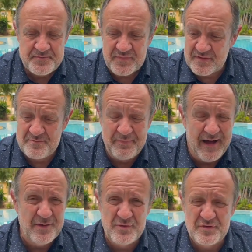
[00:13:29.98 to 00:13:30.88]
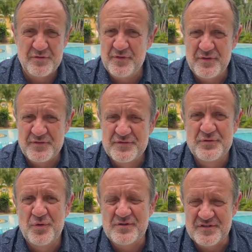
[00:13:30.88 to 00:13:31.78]
And the Bible is full of
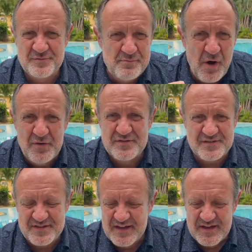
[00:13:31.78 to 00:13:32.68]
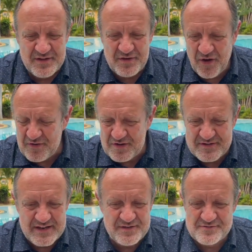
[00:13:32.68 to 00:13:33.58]
stories. Moses
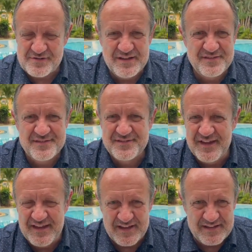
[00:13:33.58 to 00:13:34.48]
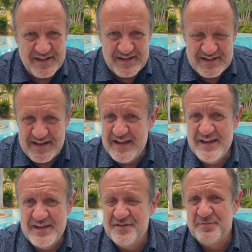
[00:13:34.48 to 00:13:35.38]
conquering the Red Sea and
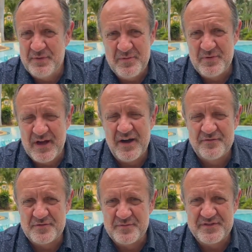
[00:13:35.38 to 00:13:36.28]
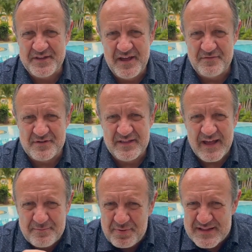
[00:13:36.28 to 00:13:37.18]
leading his people out from slavery.
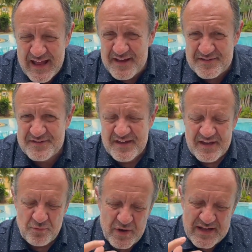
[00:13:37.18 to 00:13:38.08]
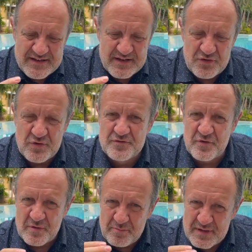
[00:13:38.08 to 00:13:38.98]
That place, what he did was
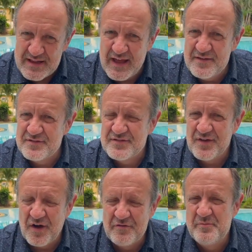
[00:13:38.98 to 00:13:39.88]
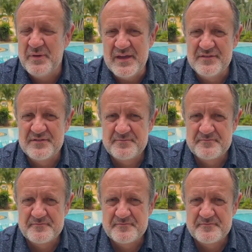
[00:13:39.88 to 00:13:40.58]
from a place of peace.